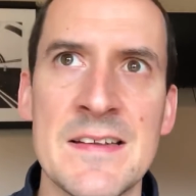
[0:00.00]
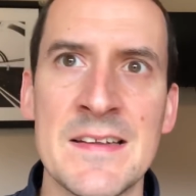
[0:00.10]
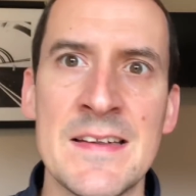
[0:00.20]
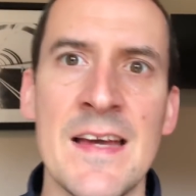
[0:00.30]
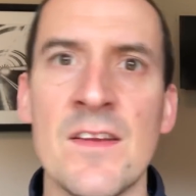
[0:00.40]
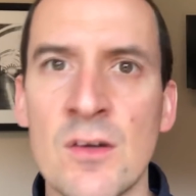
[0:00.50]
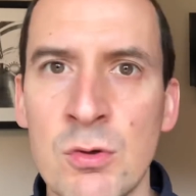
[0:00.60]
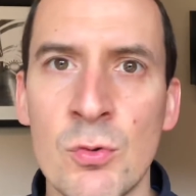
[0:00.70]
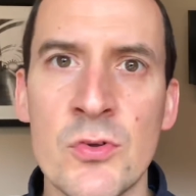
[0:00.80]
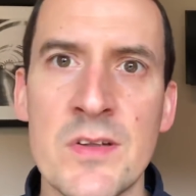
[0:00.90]
get the
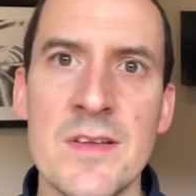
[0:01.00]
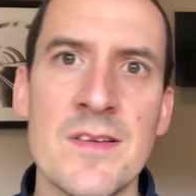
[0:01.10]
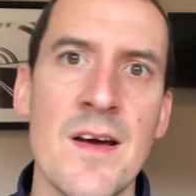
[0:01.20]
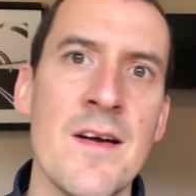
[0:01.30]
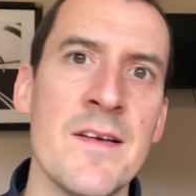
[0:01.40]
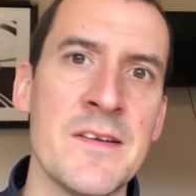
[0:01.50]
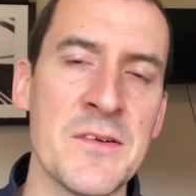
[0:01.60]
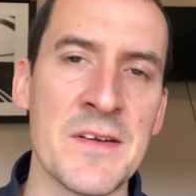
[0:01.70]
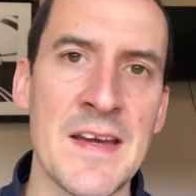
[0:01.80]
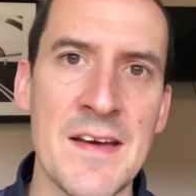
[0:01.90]
clauses done. You've got
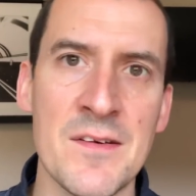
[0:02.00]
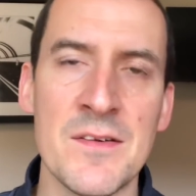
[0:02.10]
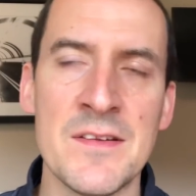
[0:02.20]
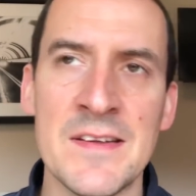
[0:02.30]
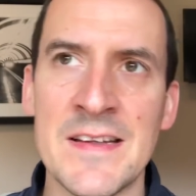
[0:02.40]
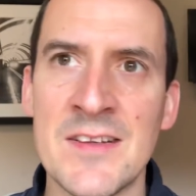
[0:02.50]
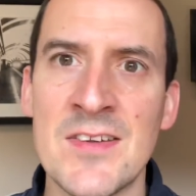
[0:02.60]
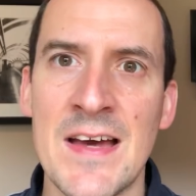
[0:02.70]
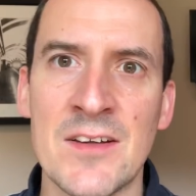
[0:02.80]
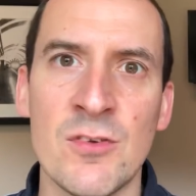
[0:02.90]
to get the
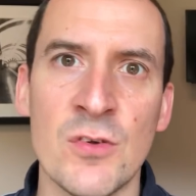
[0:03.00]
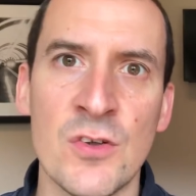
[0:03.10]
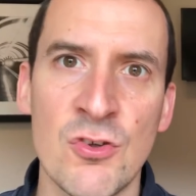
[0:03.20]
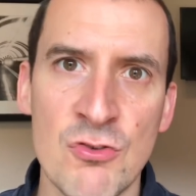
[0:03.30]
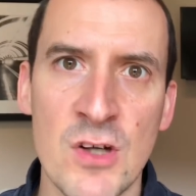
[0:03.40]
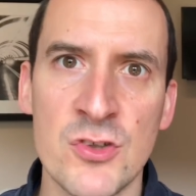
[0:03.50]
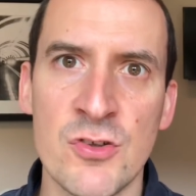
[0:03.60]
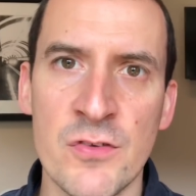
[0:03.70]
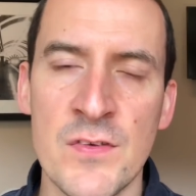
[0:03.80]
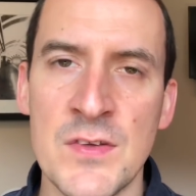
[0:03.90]
exact sort of
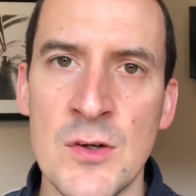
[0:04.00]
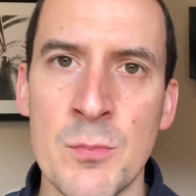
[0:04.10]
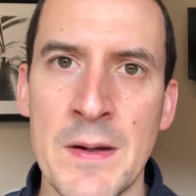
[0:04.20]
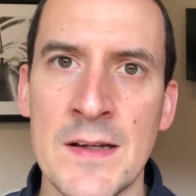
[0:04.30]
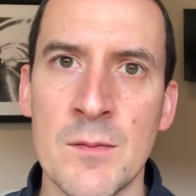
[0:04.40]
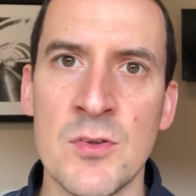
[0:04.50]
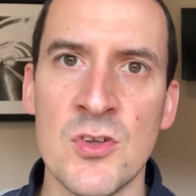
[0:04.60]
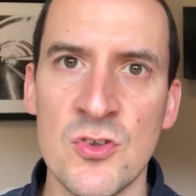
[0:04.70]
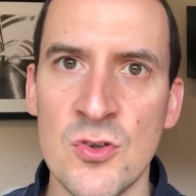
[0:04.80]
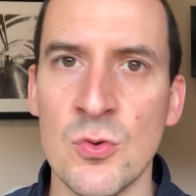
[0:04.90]
structure of the deal made up to
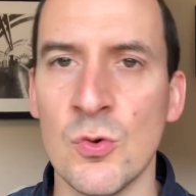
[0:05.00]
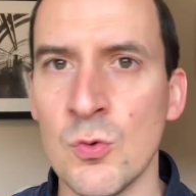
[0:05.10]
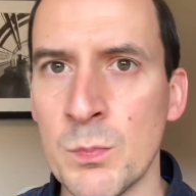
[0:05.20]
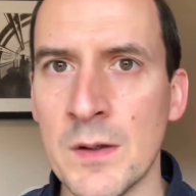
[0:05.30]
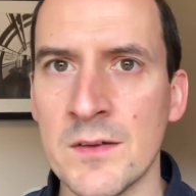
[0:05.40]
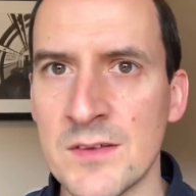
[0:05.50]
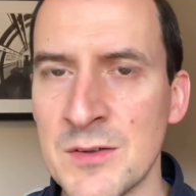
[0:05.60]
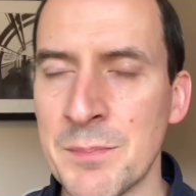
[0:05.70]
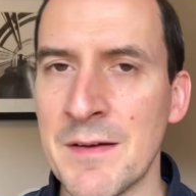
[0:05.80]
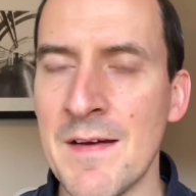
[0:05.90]
suit all parties.
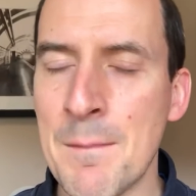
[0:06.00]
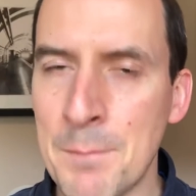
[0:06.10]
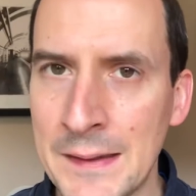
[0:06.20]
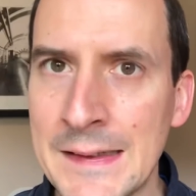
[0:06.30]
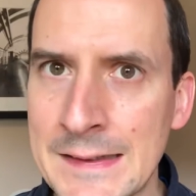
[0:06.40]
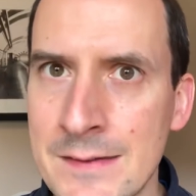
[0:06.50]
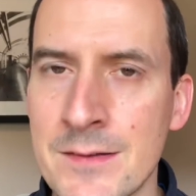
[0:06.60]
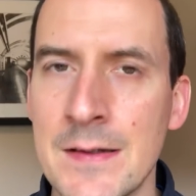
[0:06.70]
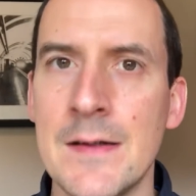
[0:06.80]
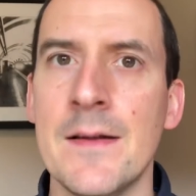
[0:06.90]
But it appears
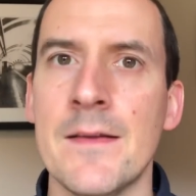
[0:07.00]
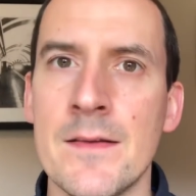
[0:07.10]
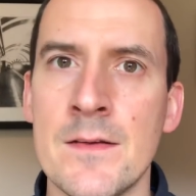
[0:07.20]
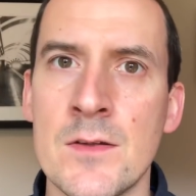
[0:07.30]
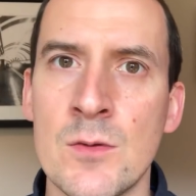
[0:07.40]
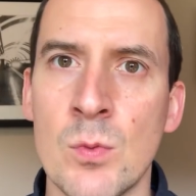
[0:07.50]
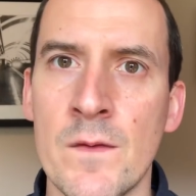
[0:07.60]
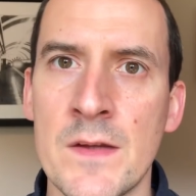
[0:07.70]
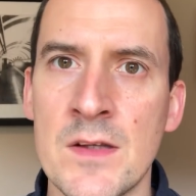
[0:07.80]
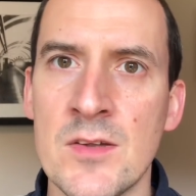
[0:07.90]
that this is
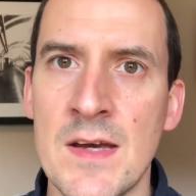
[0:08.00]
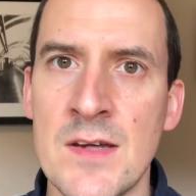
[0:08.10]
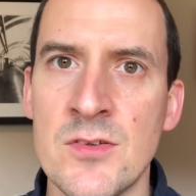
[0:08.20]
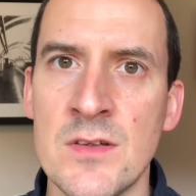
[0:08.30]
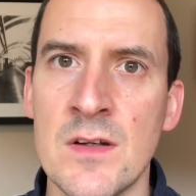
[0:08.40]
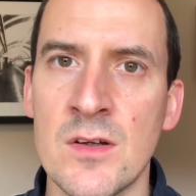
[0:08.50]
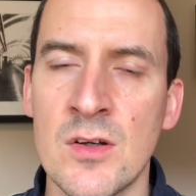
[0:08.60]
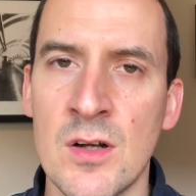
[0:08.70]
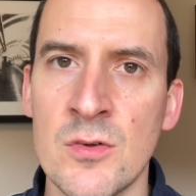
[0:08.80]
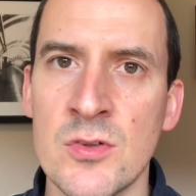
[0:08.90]
one that is edging
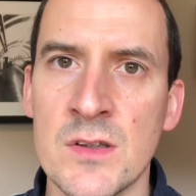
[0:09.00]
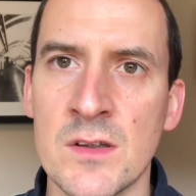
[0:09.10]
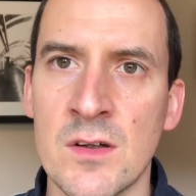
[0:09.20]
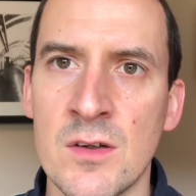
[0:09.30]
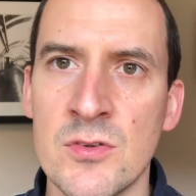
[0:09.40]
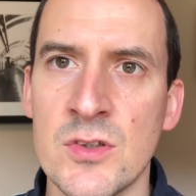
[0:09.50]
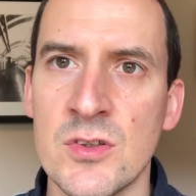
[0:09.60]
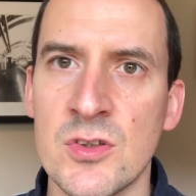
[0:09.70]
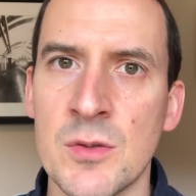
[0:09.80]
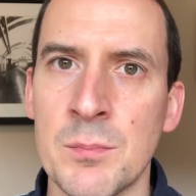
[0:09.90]
closer and closer
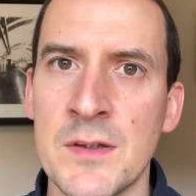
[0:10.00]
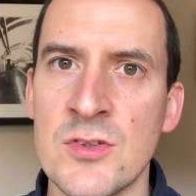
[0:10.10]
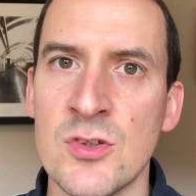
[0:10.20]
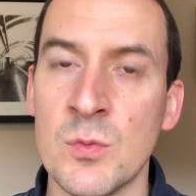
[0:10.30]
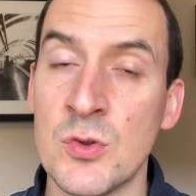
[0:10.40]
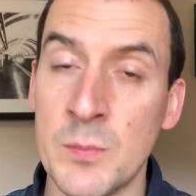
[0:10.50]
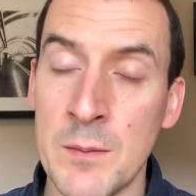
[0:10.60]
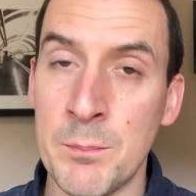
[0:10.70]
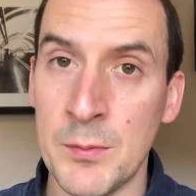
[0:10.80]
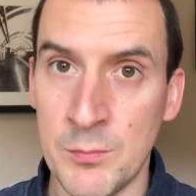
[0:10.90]
to completion, which will be
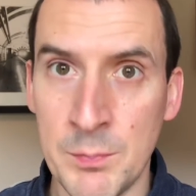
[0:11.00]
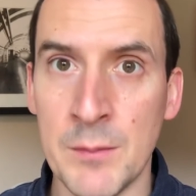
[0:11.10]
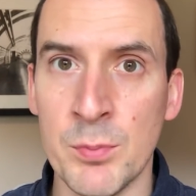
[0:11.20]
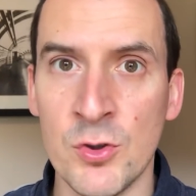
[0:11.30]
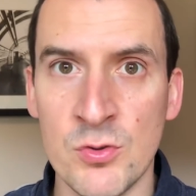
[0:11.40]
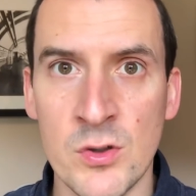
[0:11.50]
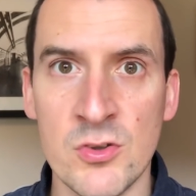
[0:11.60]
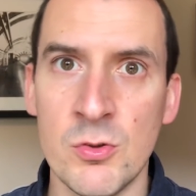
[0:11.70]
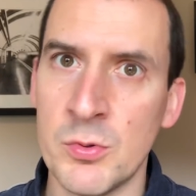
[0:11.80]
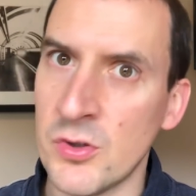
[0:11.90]
a big boost to
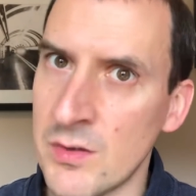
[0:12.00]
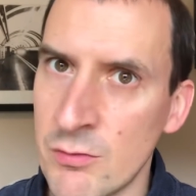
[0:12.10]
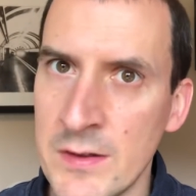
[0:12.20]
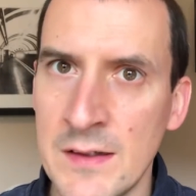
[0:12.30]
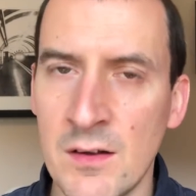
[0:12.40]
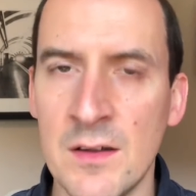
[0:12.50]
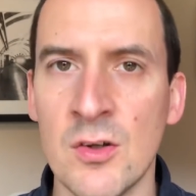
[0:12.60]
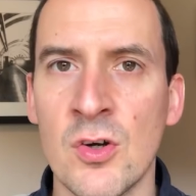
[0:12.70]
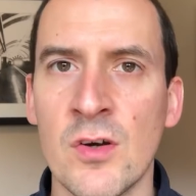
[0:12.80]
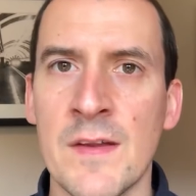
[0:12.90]
Arsenal because they really like
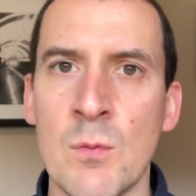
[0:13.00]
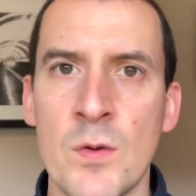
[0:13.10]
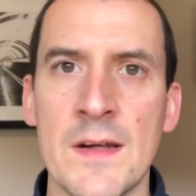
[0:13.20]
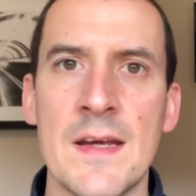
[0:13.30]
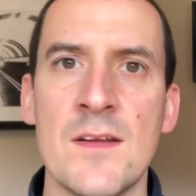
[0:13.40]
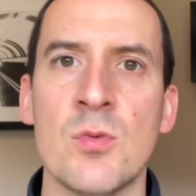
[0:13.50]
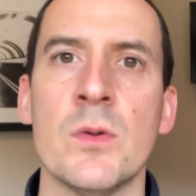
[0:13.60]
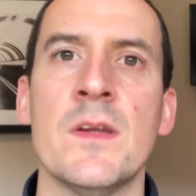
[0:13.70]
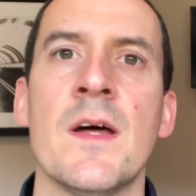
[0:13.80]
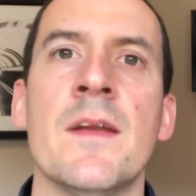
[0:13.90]
Lokonga. They want to get this
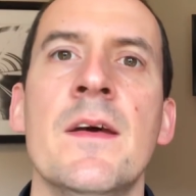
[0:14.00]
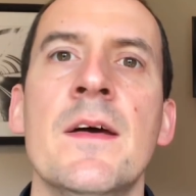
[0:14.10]
one done.